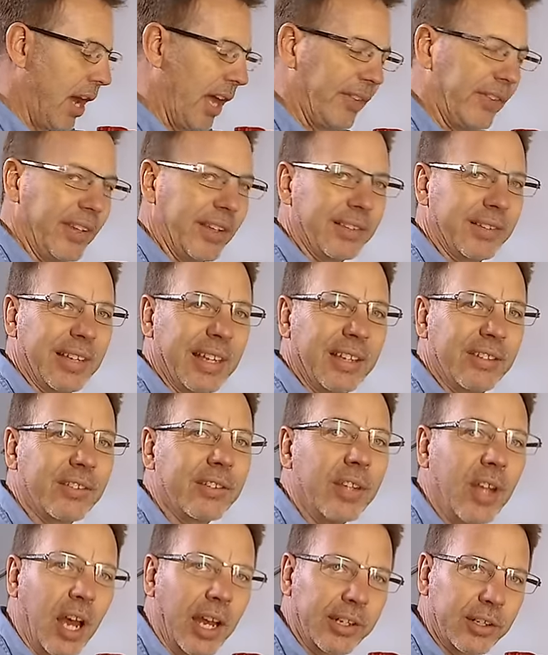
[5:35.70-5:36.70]
on this
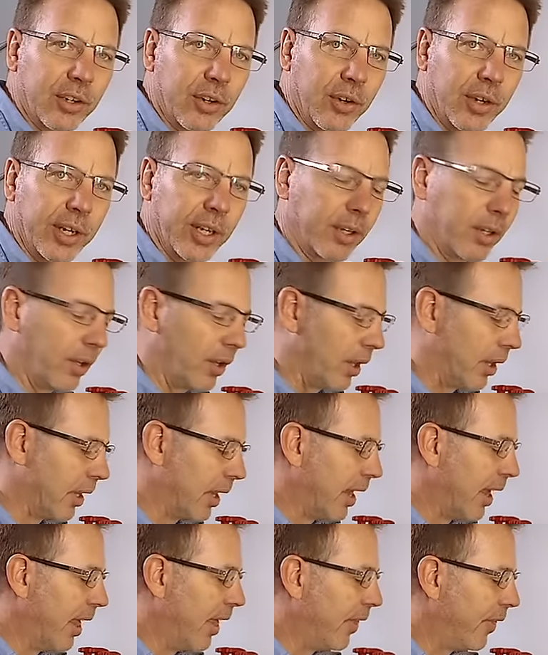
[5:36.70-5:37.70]
is not critical.
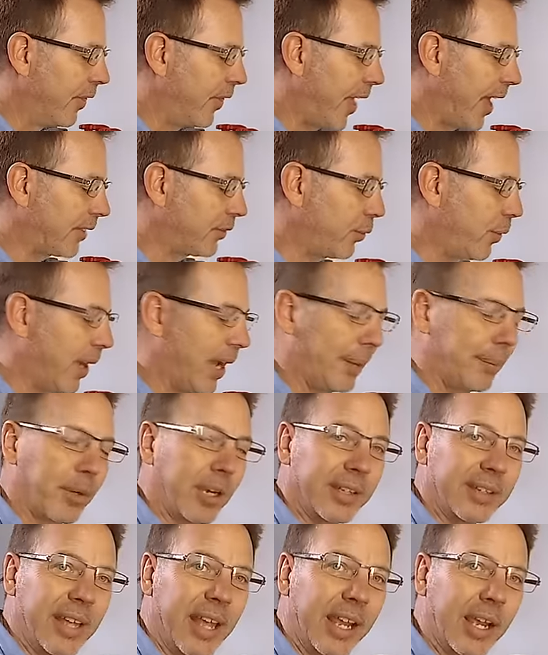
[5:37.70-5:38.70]
That's why I'm going to